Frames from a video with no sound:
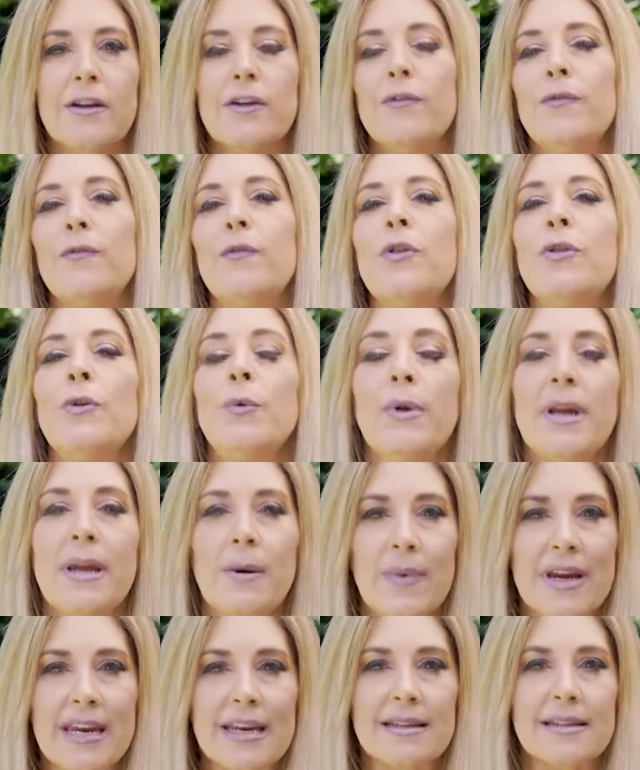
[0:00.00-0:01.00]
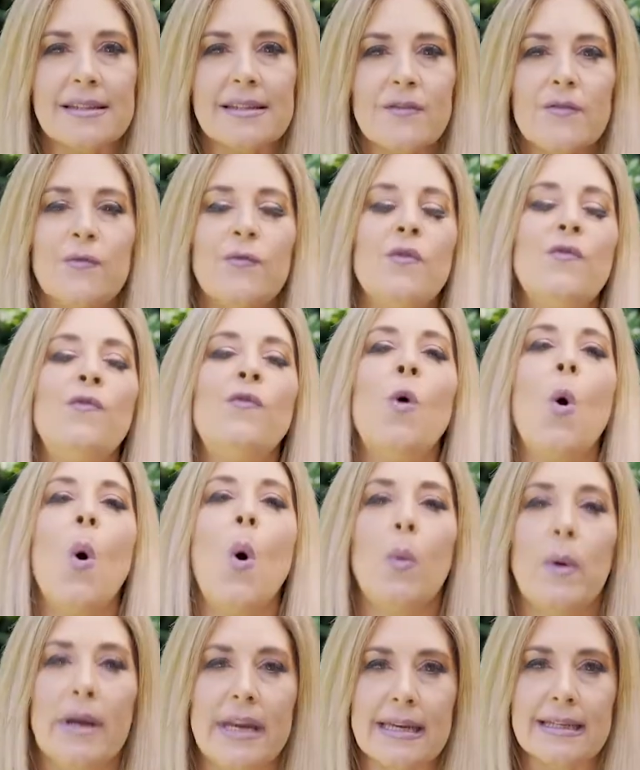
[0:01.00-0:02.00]
for 3 weeks, for
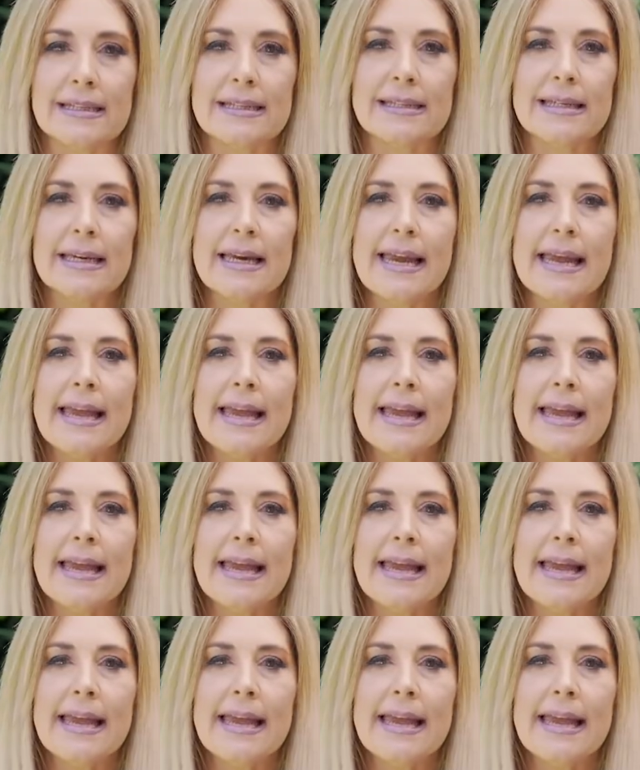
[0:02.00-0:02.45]
4 weeks,